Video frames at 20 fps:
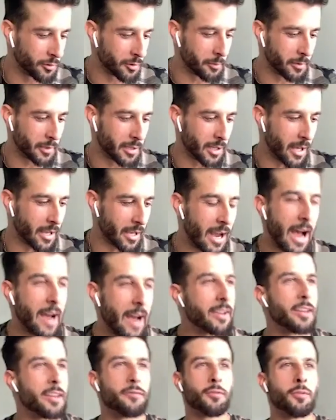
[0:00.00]
be like, I
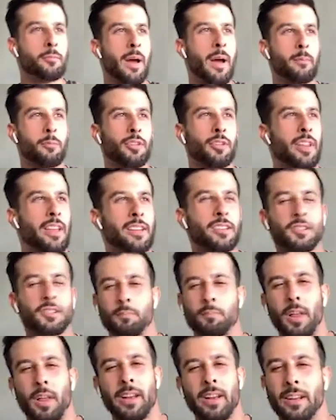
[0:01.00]
can remember, and they
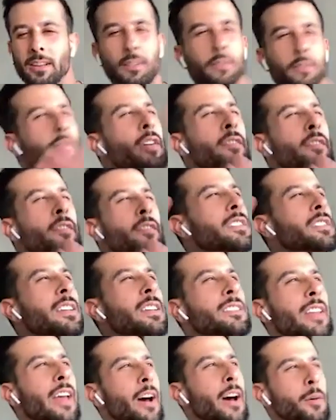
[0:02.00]
explain in the vivid
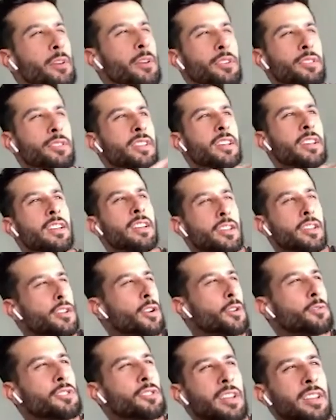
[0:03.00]
detail because, you
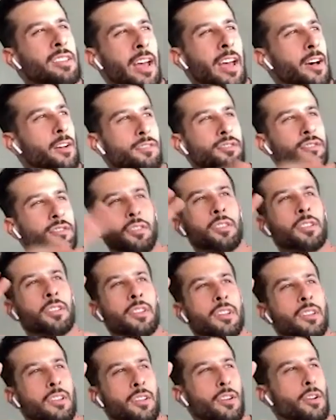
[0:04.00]
know, details are,
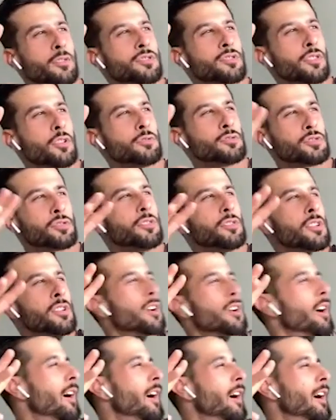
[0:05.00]
you know, so
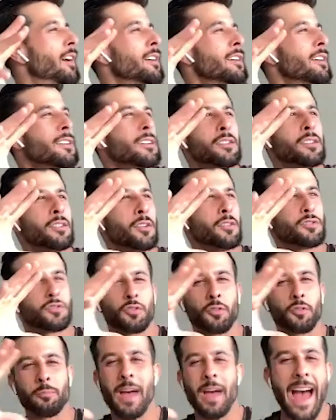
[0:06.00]
uh,
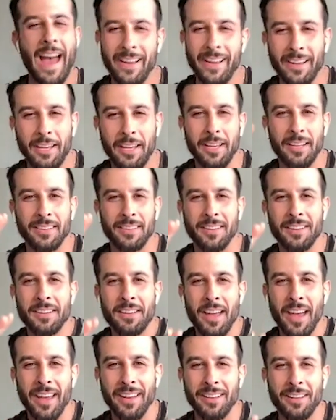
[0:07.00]
dramatic and
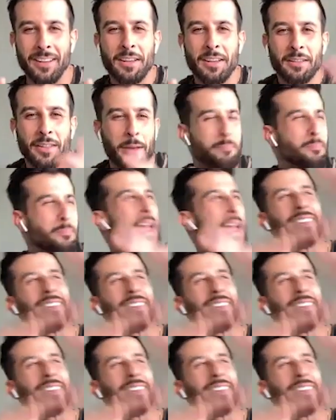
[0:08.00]
and they paint